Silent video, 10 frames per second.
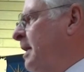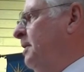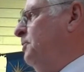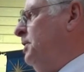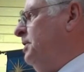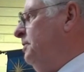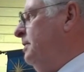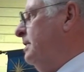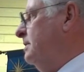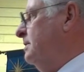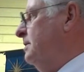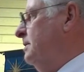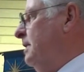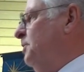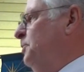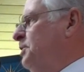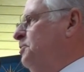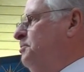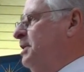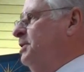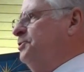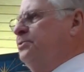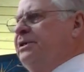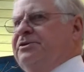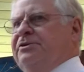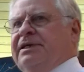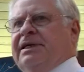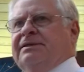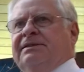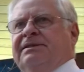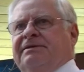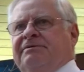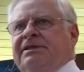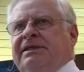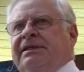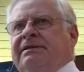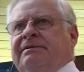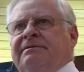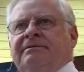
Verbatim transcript: how do we do this? How do we do ministry in 2017?